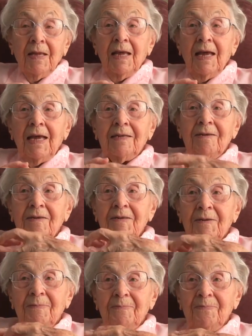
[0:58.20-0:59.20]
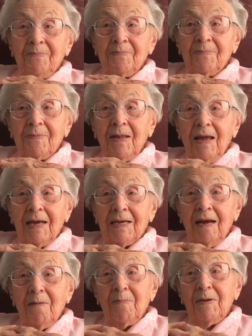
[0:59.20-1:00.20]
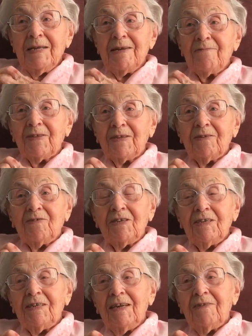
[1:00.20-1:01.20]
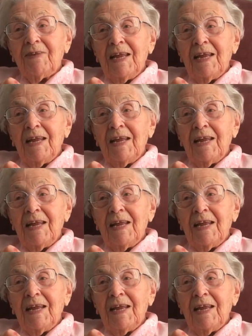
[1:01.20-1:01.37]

And I can't believe that she, if